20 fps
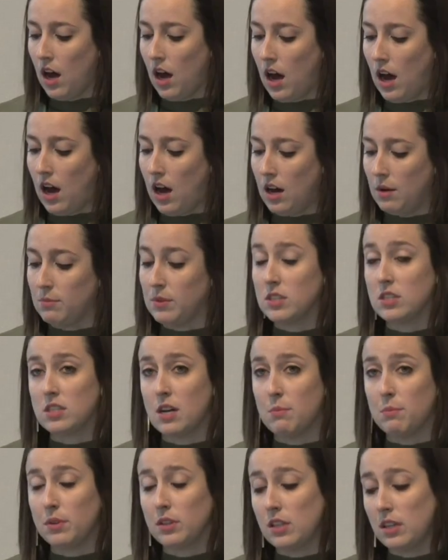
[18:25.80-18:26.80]

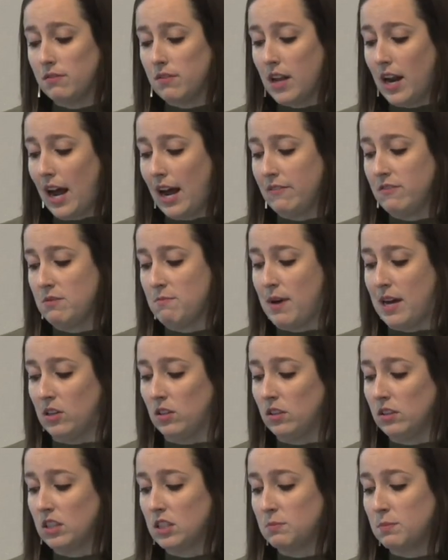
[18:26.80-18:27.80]
Some believe that heavy
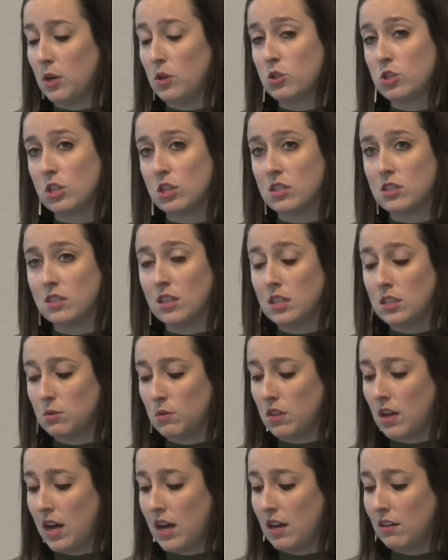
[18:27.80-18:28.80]
metal exposure is linked
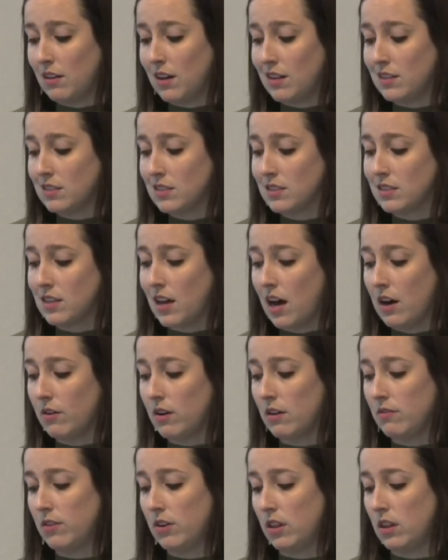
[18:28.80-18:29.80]
with ALS.
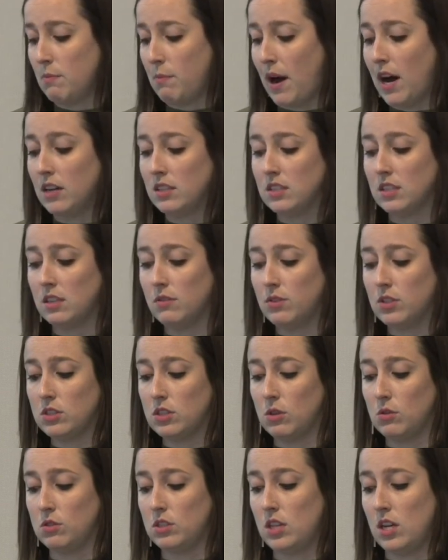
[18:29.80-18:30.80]
However, the positive
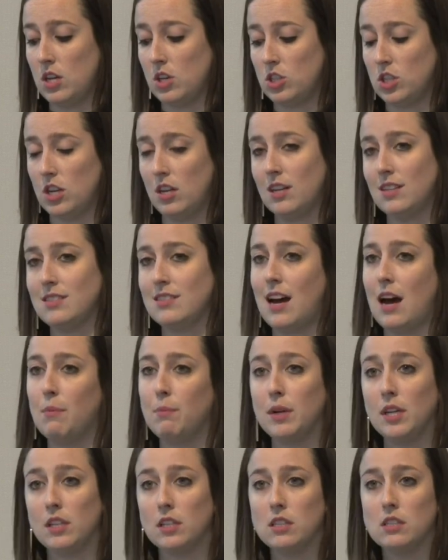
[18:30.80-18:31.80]
association has not
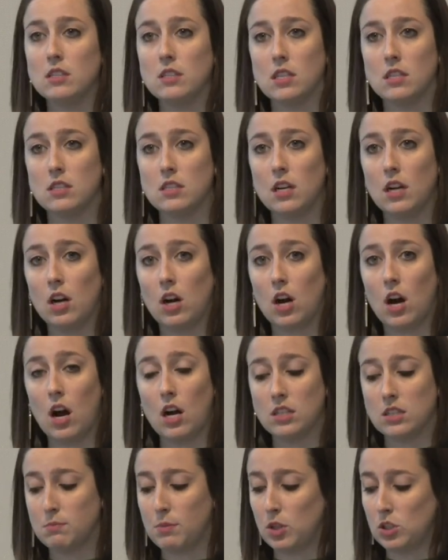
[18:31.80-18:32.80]
been consistent
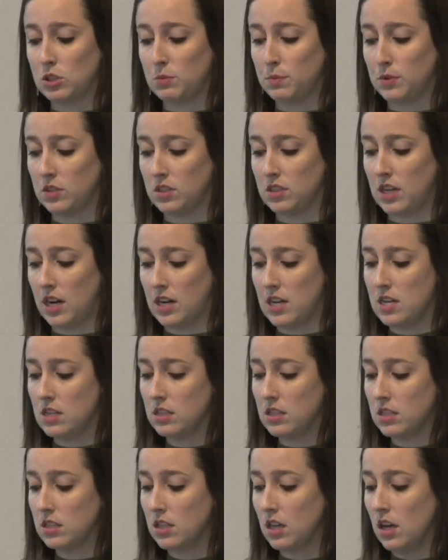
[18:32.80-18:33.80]
across multiple
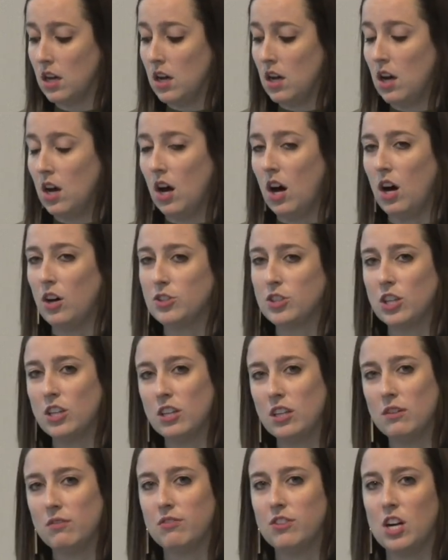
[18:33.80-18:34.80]
studies.
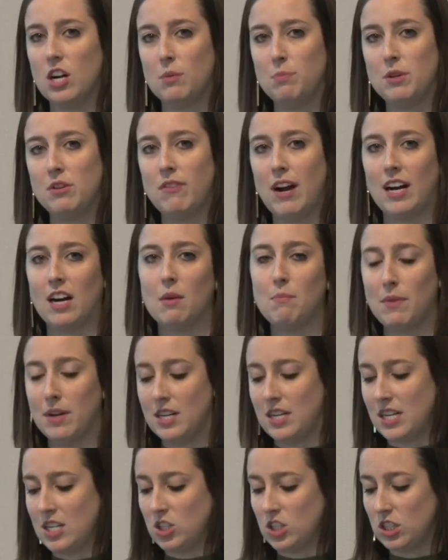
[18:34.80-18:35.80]
Alternative therapy
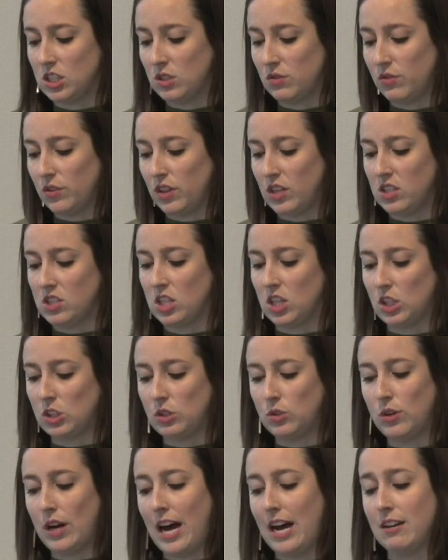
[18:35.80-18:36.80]
recommendations for this
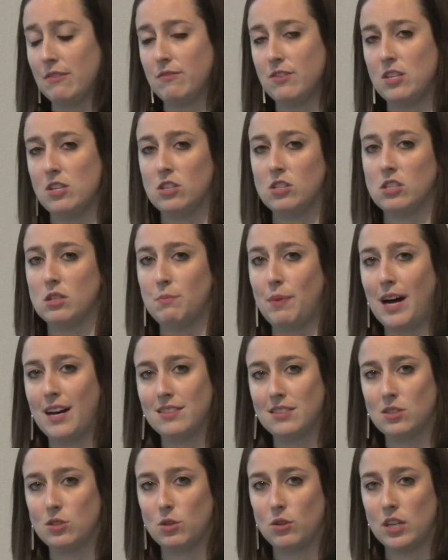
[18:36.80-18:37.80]
include IV or
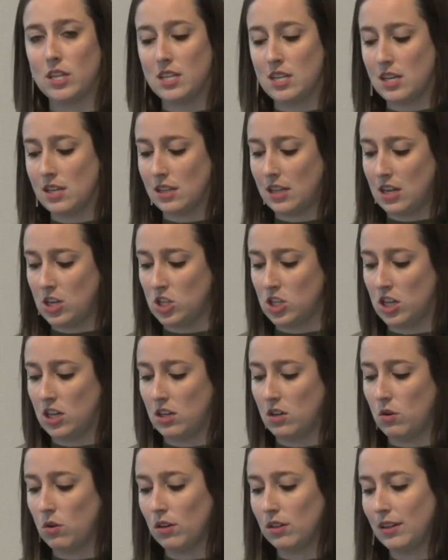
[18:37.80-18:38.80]
suppository
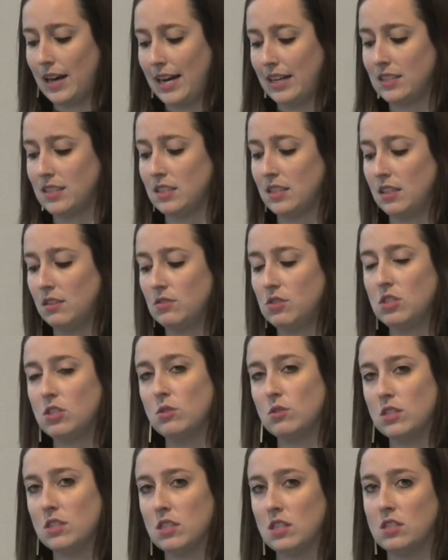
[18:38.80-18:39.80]
chelation or laxatives
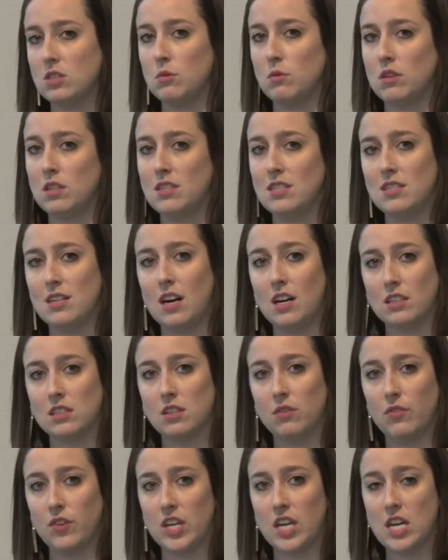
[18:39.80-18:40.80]
to assist with
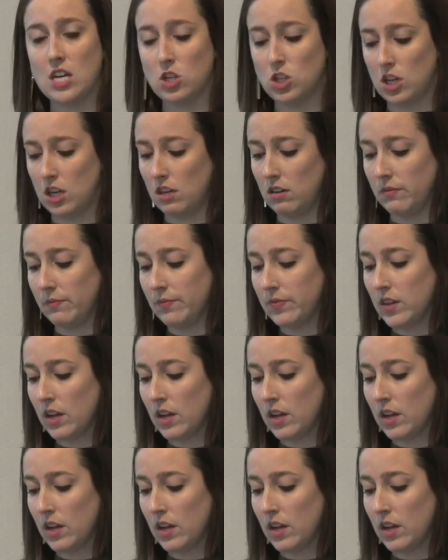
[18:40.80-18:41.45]
detoxification.